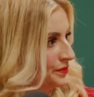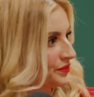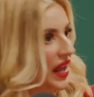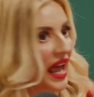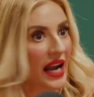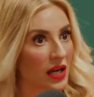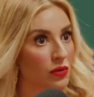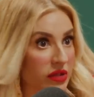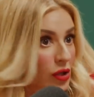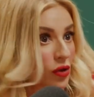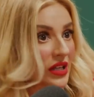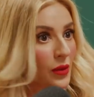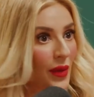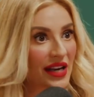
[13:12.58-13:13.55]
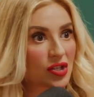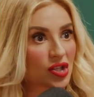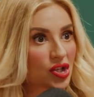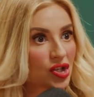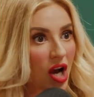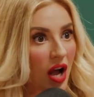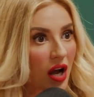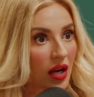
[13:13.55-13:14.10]
and I literally went into
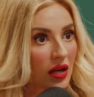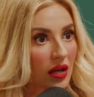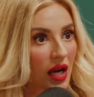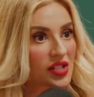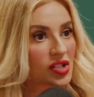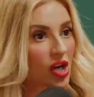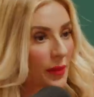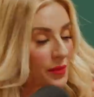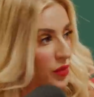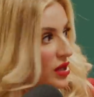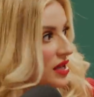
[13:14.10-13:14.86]
shock. I stopped